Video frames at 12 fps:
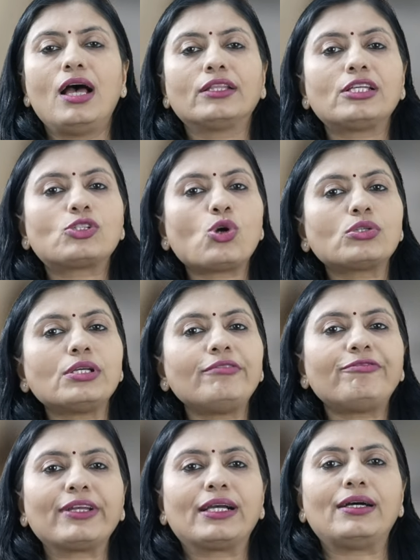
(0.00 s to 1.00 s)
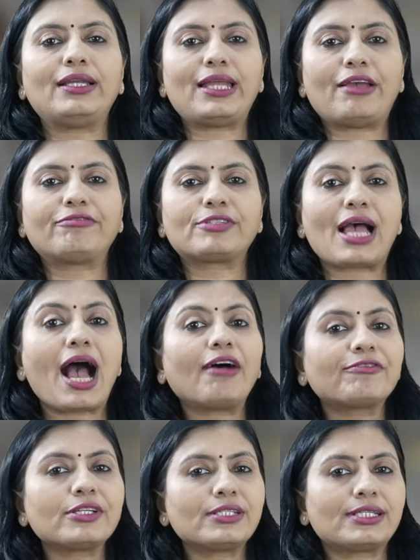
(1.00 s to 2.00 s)
The total figure left
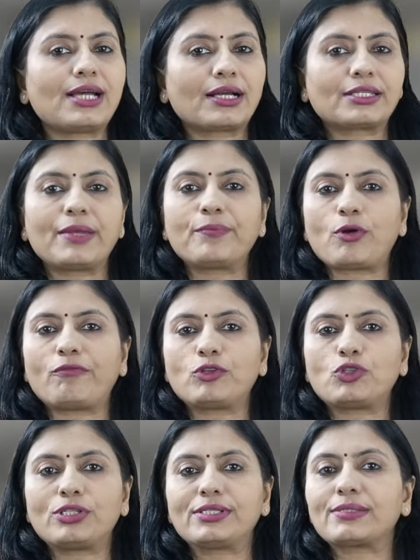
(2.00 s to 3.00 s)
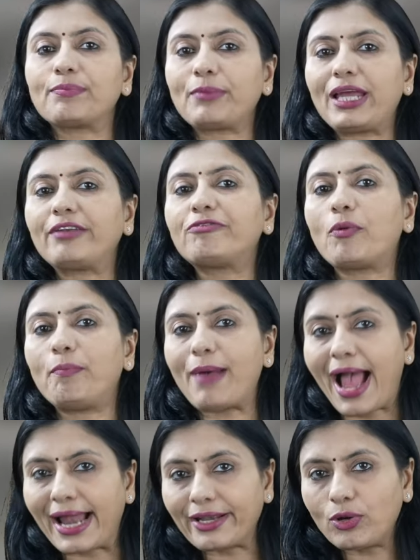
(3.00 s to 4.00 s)
after deducting provisions made for
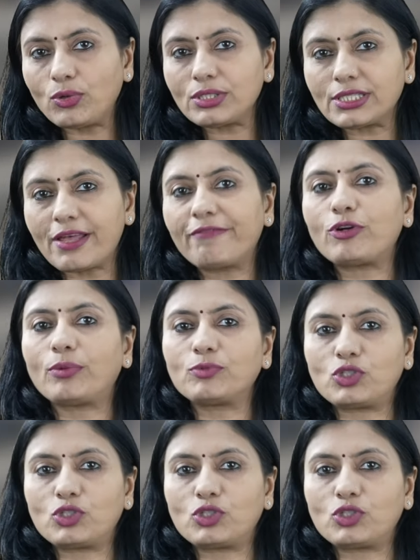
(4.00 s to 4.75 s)
bad loans from